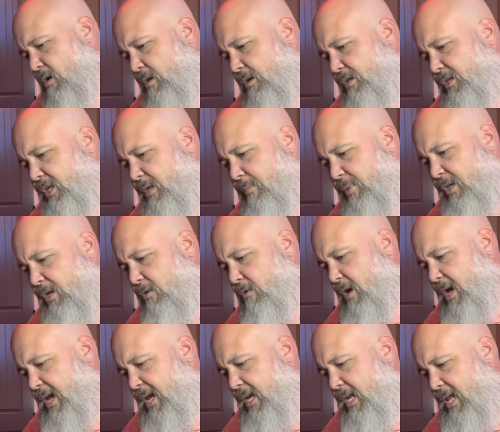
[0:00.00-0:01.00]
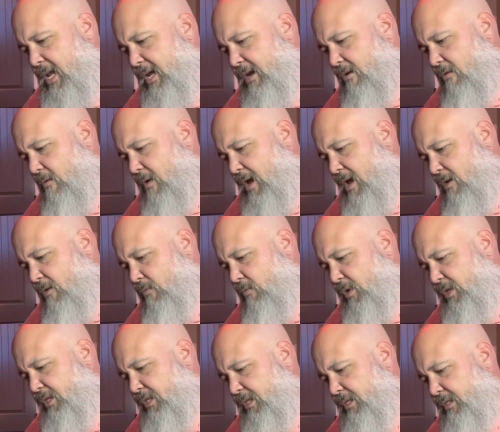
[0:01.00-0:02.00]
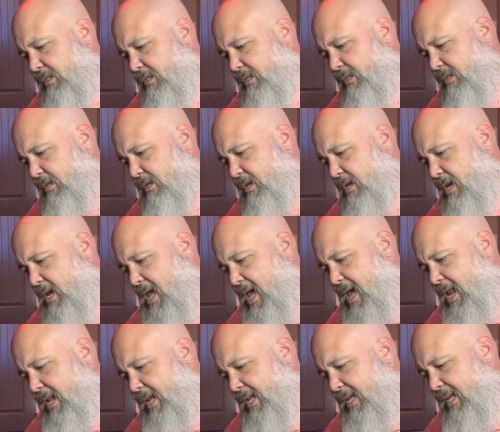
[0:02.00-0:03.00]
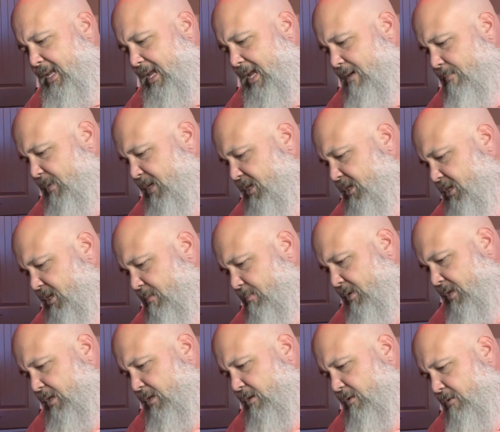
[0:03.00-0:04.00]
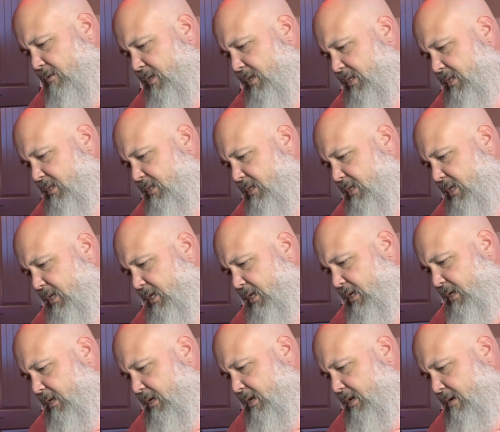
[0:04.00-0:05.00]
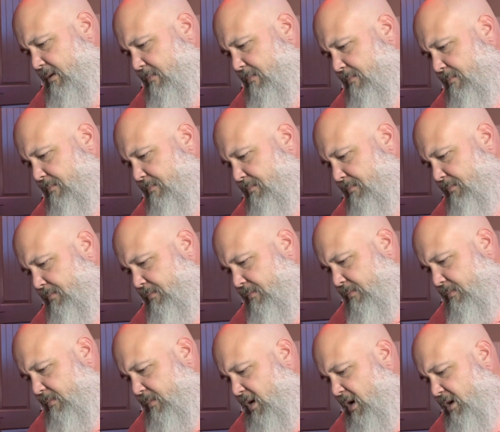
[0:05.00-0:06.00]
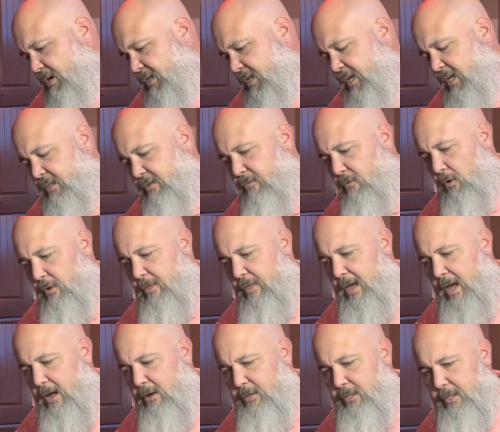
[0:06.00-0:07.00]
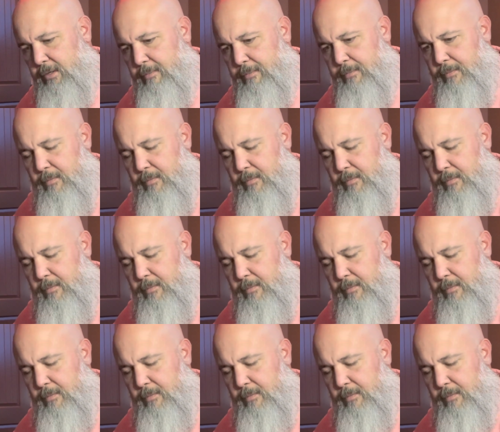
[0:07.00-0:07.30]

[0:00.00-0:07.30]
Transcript: GPU I had lying around, which is not a gaming GPU. It is the RTX 4000.